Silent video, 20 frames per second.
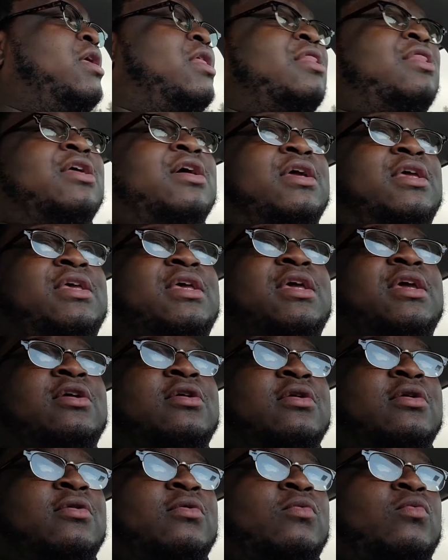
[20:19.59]
the
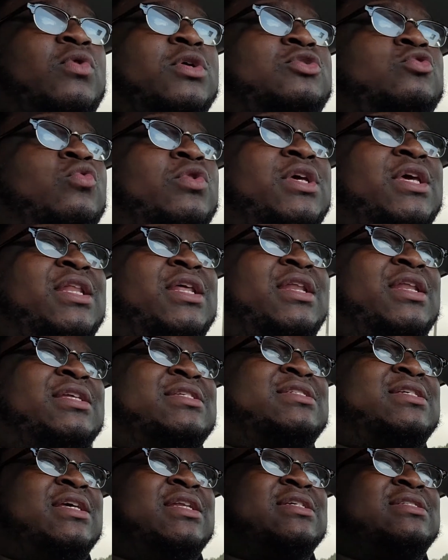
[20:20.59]
gear once we get into
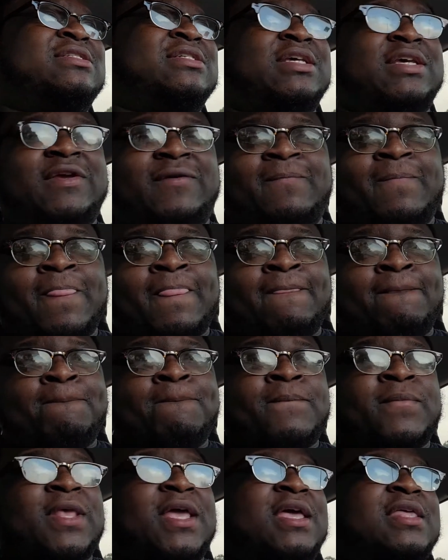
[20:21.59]
Tennessee.
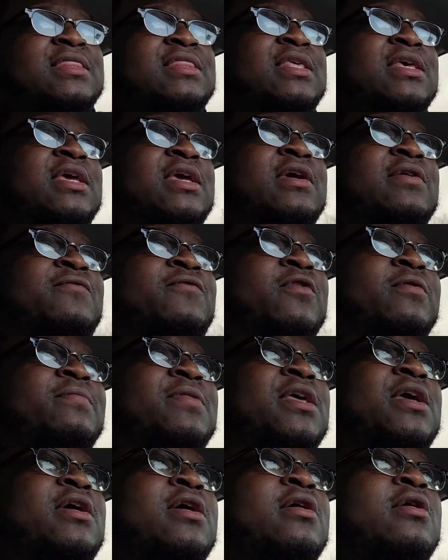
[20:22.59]
And then from
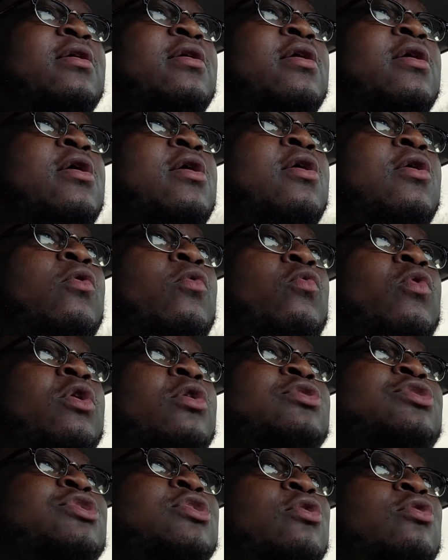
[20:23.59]
there,
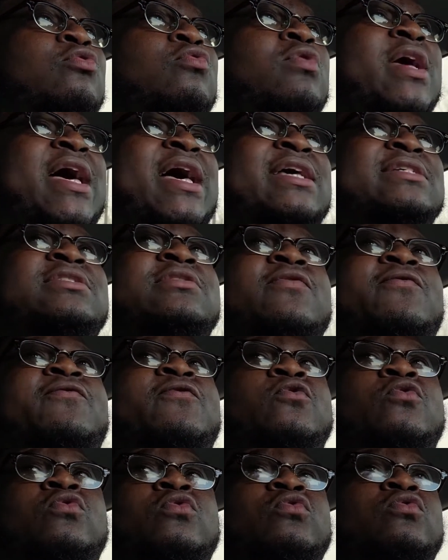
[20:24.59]
we'll show you guys the
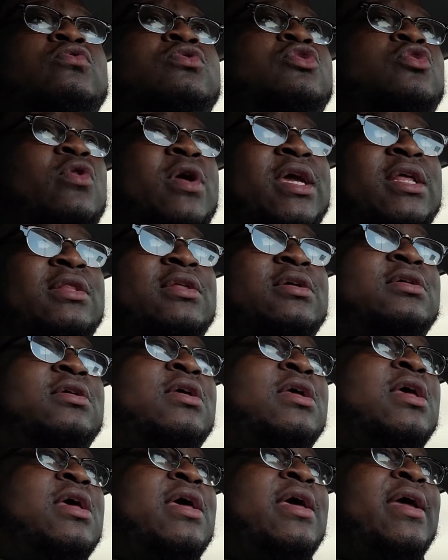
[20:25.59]
food trailer
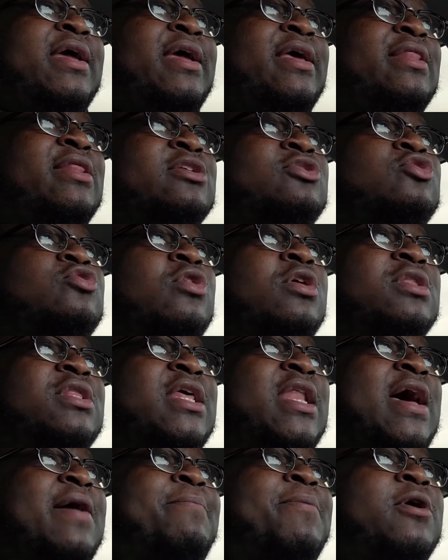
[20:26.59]
and the truck
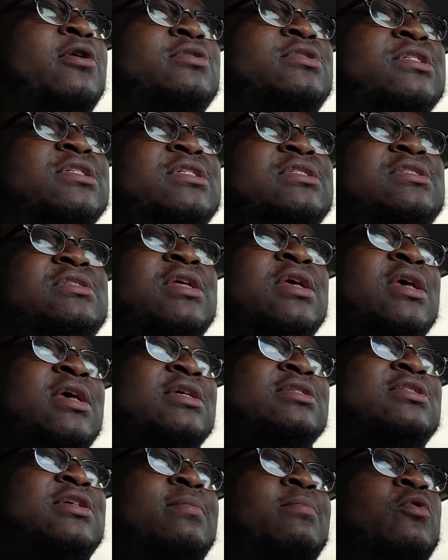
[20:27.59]
that I purchased
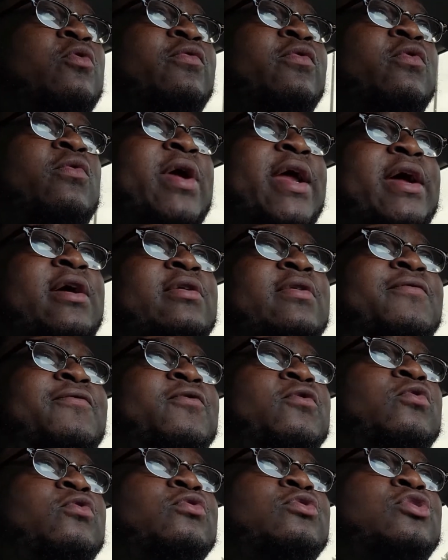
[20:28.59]
to move around the
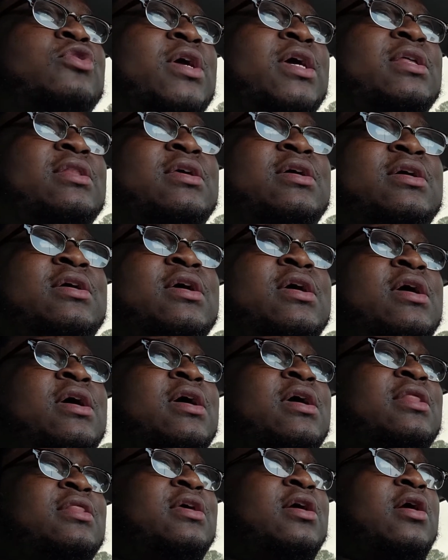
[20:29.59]
food trailer.
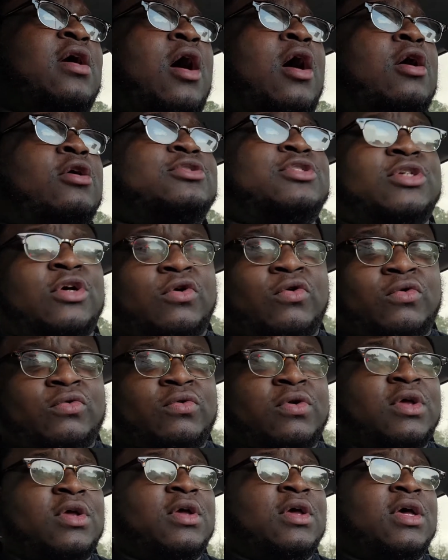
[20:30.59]
They're
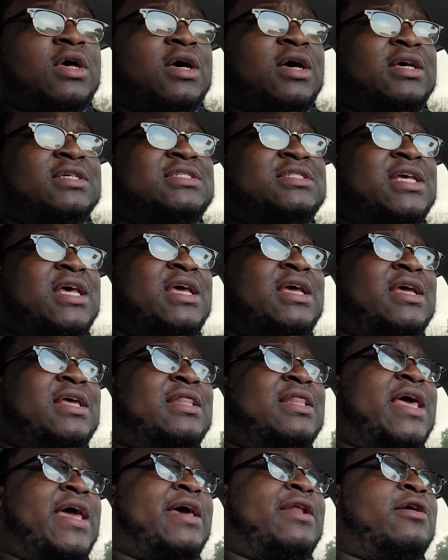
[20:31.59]
also
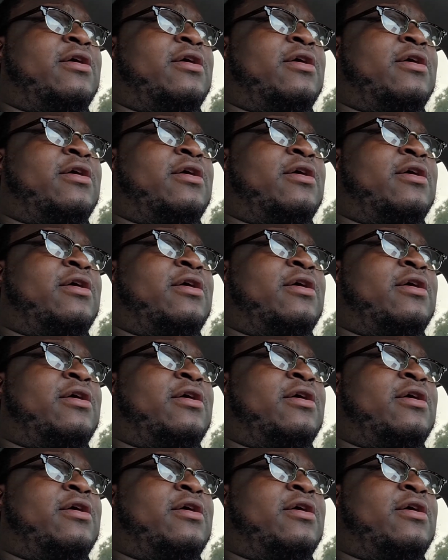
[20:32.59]
saying that